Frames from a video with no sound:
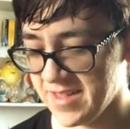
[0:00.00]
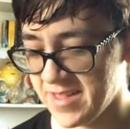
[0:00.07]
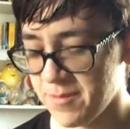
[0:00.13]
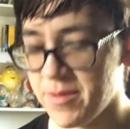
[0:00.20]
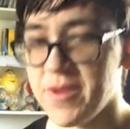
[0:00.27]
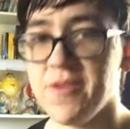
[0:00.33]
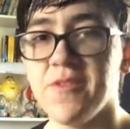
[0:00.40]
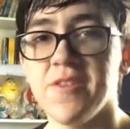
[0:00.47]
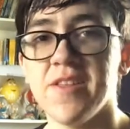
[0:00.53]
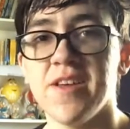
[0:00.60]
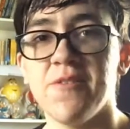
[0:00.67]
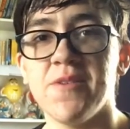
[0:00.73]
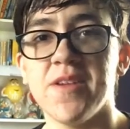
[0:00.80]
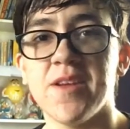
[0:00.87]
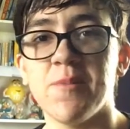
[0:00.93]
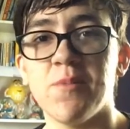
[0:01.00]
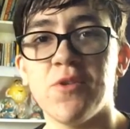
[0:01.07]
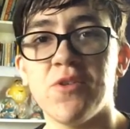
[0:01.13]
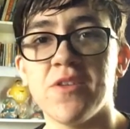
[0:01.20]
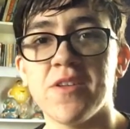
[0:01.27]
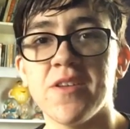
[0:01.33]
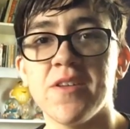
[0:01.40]
suppose I relate
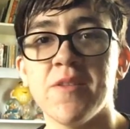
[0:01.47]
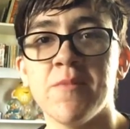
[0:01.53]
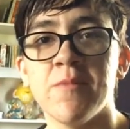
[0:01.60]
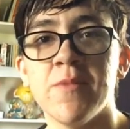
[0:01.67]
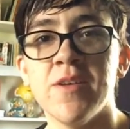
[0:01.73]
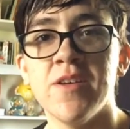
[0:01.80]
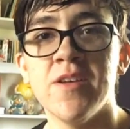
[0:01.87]
more to him.